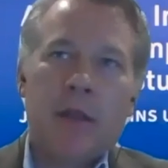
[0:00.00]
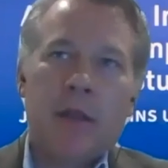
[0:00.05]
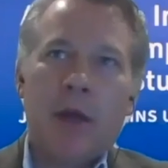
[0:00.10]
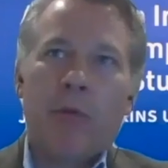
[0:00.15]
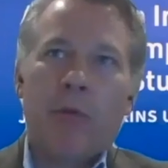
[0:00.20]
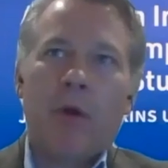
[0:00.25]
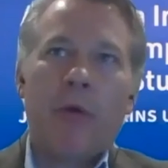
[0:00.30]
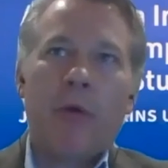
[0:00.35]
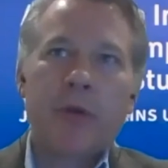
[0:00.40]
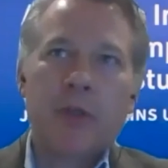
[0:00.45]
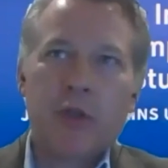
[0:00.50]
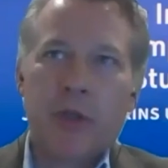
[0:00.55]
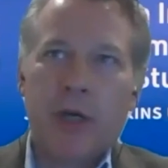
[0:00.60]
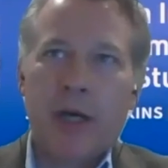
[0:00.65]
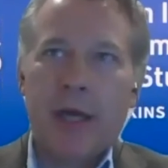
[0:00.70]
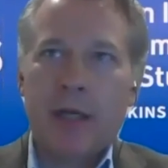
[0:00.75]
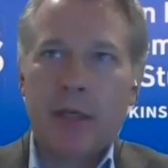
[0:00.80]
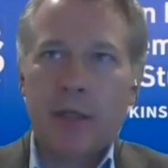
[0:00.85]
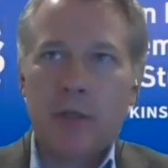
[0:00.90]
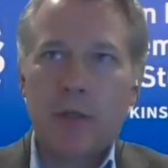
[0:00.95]
they were always
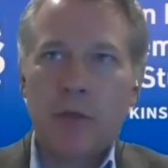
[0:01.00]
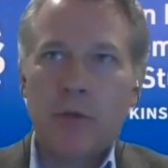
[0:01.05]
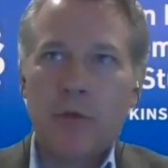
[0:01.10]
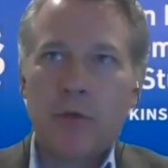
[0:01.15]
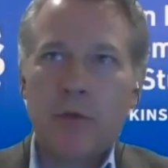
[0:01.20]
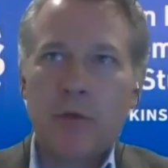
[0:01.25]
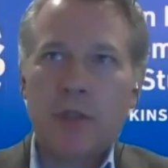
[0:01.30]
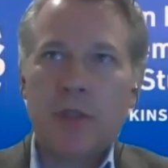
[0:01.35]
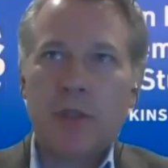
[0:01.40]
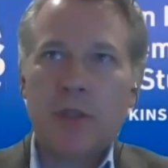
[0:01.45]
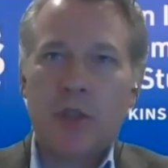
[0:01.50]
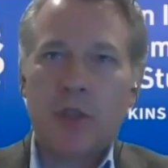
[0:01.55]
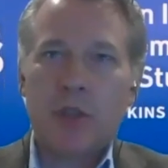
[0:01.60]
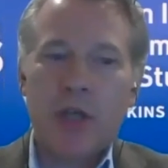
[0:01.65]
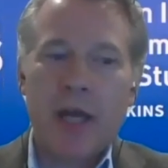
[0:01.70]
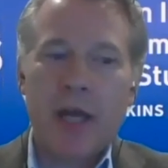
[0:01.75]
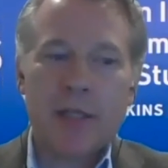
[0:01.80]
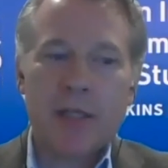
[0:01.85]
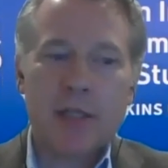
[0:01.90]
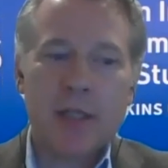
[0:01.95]
trying to
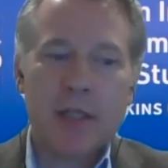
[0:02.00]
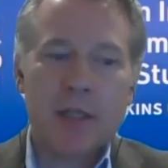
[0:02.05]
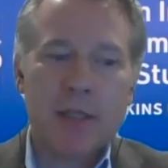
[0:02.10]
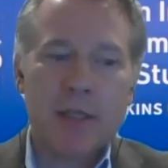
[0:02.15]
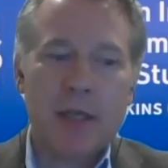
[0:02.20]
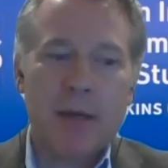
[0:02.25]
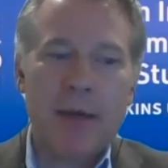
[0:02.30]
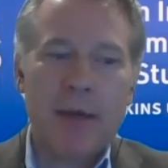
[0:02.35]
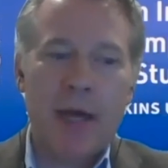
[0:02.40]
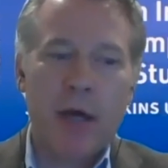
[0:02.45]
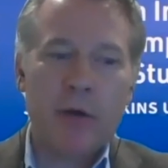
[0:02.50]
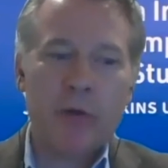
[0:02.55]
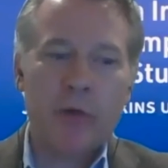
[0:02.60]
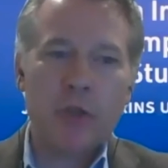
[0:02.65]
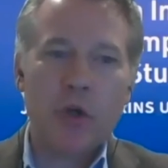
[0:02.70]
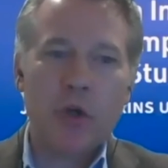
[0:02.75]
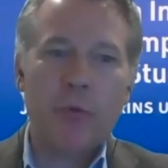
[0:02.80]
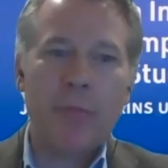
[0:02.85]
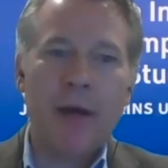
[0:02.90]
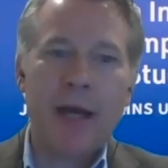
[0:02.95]
suggest that somehow
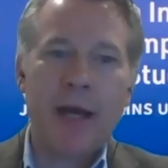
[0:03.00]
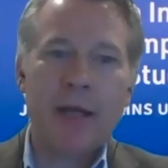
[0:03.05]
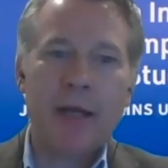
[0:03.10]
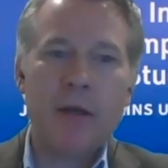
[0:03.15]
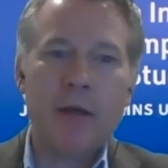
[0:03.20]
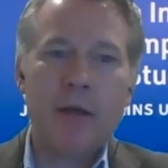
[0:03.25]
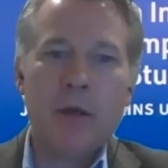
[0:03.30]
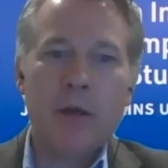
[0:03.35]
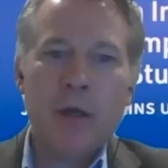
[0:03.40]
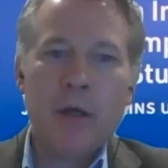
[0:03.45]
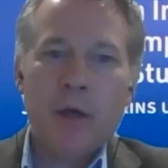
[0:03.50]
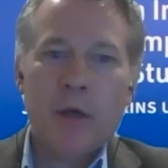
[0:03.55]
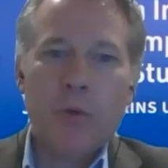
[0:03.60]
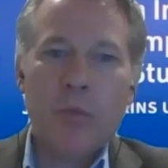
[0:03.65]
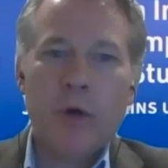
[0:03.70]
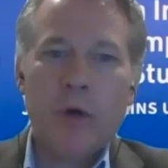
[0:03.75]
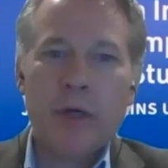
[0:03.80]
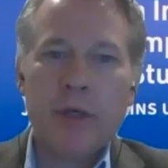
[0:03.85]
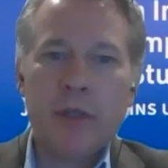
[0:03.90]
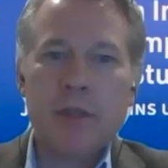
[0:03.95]
Joe Biden
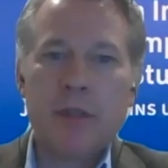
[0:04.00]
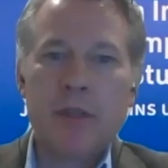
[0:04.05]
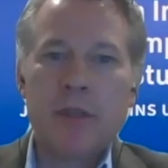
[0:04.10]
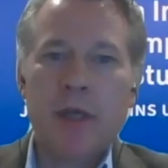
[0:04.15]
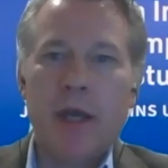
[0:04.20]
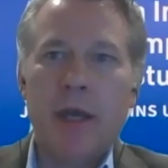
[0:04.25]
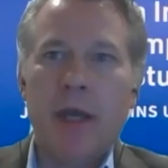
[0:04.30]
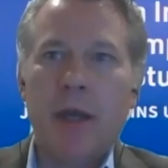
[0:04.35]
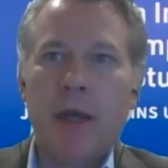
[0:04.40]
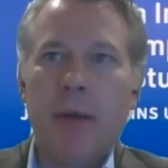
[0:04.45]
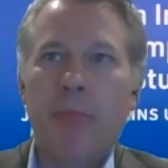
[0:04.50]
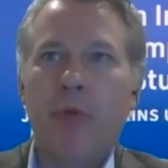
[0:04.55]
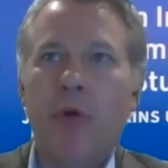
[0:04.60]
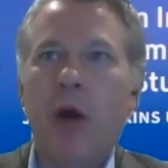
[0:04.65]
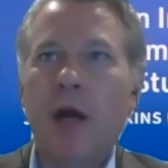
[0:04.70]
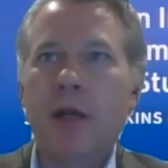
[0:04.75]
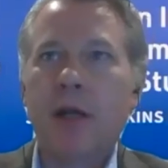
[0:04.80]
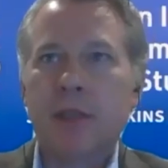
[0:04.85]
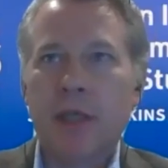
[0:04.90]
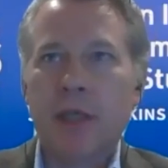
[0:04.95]
was a
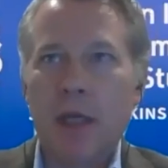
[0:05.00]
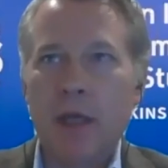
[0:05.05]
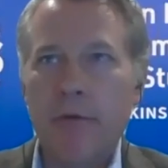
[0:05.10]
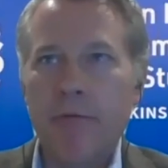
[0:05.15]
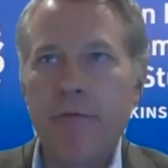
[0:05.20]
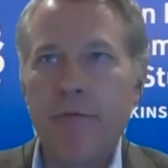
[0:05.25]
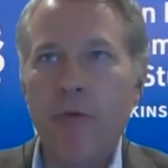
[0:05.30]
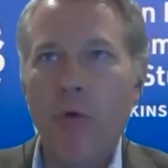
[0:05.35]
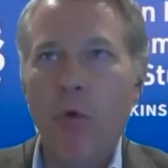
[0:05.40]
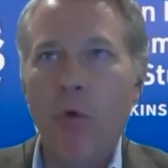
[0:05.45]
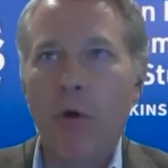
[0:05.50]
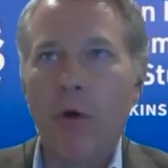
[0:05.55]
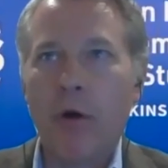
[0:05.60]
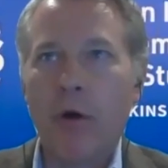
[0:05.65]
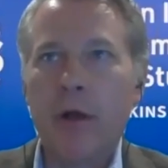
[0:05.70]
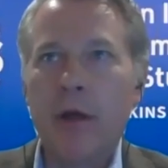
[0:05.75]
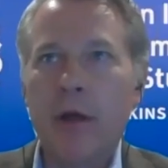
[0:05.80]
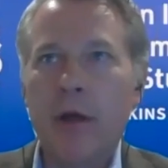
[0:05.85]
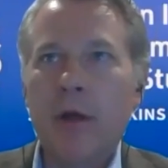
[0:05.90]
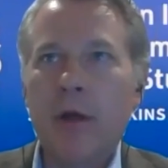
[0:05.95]
proxy
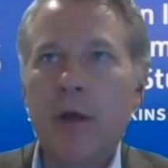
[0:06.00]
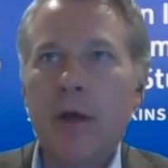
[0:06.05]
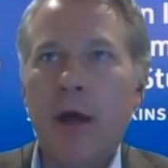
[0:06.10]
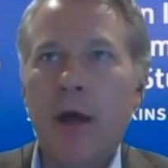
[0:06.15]
for